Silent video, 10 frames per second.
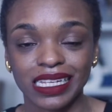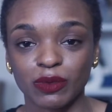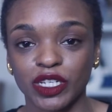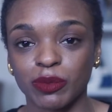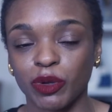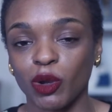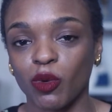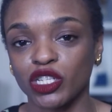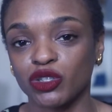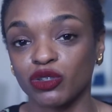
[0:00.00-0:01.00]
That's where
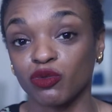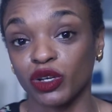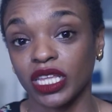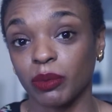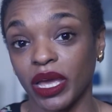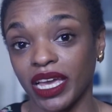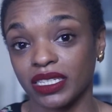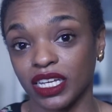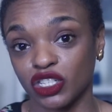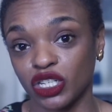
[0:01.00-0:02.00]
spirit wants you to really pay
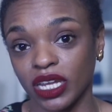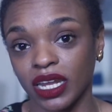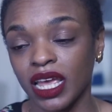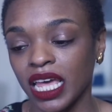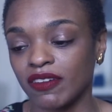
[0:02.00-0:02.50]
attention.